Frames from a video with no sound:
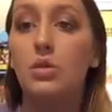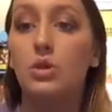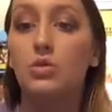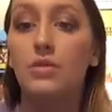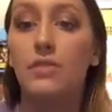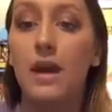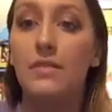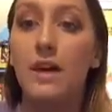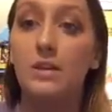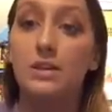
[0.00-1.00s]
which were
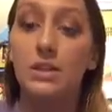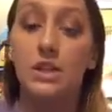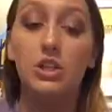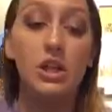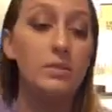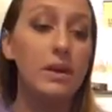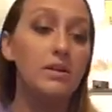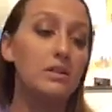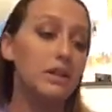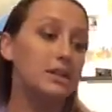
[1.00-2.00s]
$5 each at
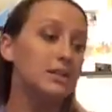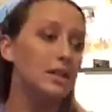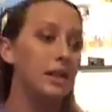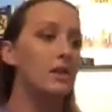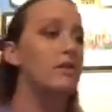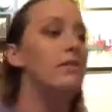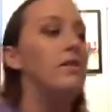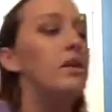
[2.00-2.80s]
Michael's on sale.